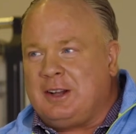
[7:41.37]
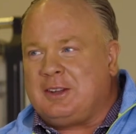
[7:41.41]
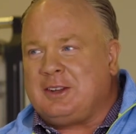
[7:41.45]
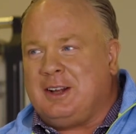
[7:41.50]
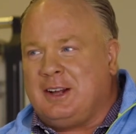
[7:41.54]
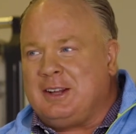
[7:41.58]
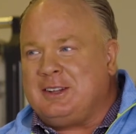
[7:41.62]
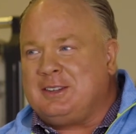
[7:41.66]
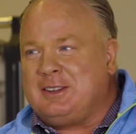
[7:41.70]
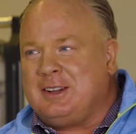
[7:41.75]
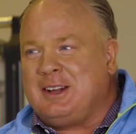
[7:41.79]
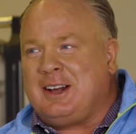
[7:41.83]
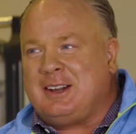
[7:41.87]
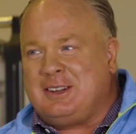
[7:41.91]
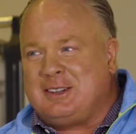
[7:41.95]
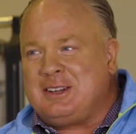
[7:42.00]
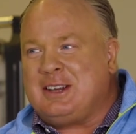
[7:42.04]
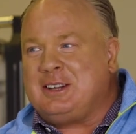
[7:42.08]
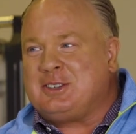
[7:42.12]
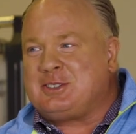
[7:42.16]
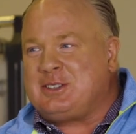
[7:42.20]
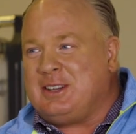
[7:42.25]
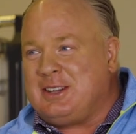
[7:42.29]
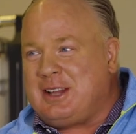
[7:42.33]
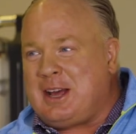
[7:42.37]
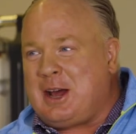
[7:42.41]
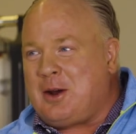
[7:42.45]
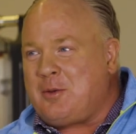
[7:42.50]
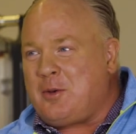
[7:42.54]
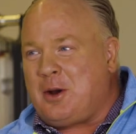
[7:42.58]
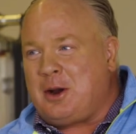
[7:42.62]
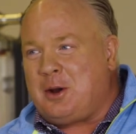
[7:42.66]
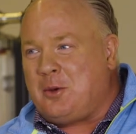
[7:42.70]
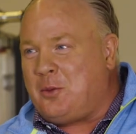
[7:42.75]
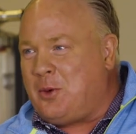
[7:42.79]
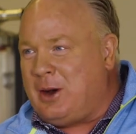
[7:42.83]
I tasted
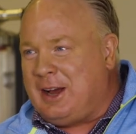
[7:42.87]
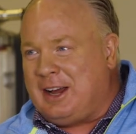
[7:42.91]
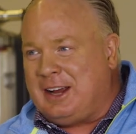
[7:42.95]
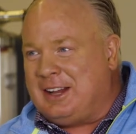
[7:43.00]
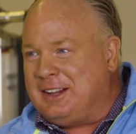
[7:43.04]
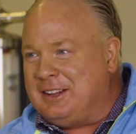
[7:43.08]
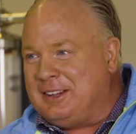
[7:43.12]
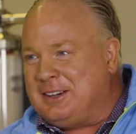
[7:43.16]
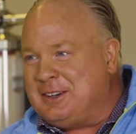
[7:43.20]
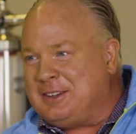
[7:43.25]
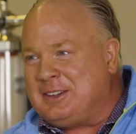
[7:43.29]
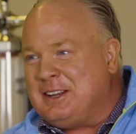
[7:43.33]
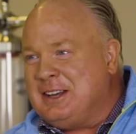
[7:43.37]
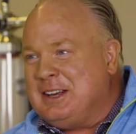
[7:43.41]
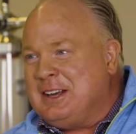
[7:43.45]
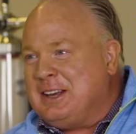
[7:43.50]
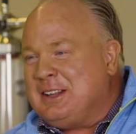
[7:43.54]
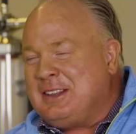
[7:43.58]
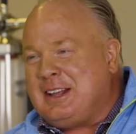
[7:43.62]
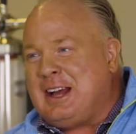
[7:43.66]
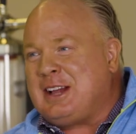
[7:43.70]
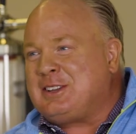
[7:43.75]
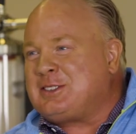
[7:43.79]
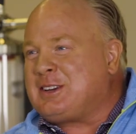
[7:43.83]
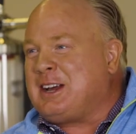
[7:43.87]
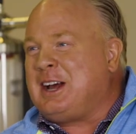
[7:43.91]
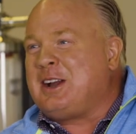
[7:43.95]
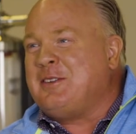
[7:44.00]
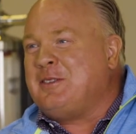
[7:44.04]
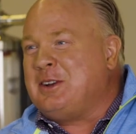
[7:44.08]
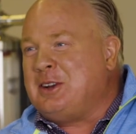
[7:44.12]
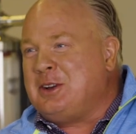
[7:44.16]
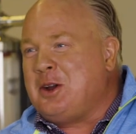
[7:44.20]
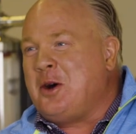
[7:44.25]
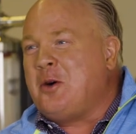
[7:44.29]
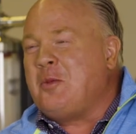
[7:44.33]
that right away, and that's
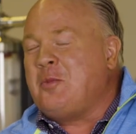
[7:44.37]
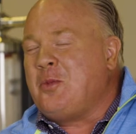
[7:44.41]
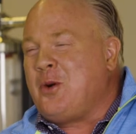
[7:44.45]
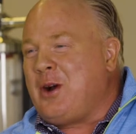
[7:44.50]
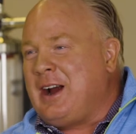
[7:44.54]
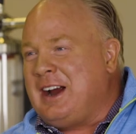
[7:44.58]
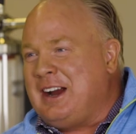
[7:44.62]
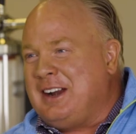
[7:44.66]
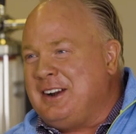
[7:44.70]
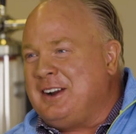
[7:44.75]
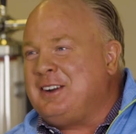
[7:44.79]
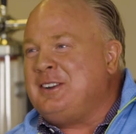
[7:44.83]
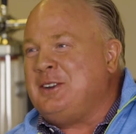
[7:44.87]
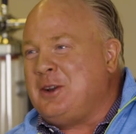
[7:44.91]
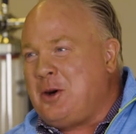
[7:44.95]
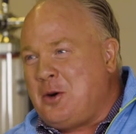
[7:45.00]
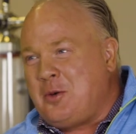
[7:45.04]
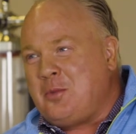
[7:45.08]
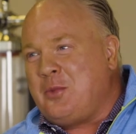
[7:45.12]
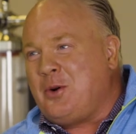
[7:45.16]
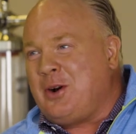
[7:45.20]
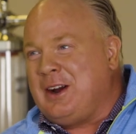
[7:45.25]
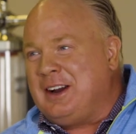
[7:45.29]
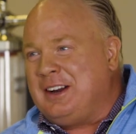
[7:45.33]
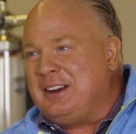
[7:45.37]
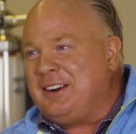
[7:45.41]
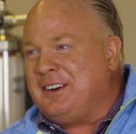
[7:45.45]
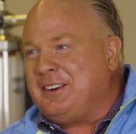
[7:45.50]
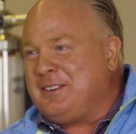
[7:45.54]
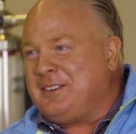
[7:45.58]
kind of a no-brainer.